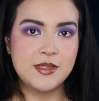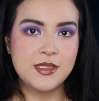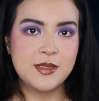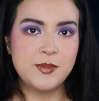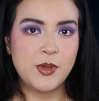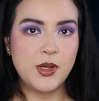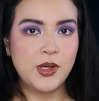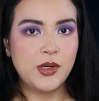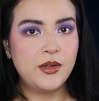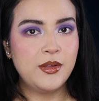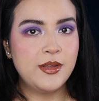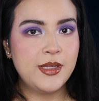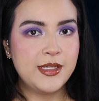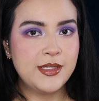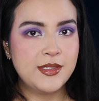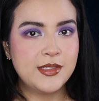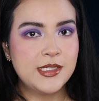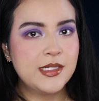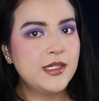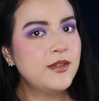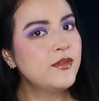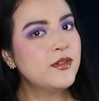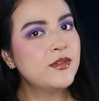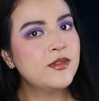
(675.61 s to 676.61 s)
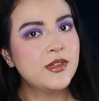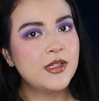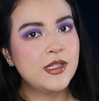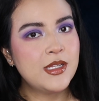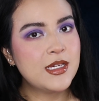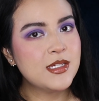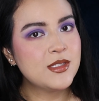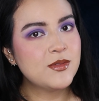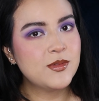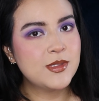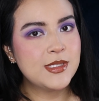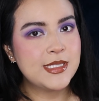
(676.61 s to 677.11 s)
sparkle that you didn't even
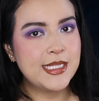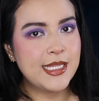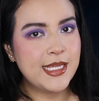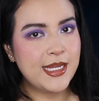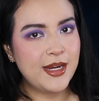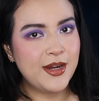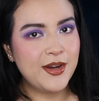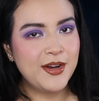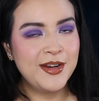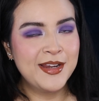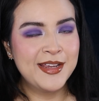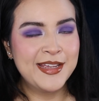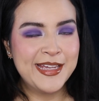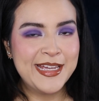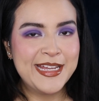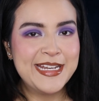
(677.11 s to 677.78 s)
realize was there,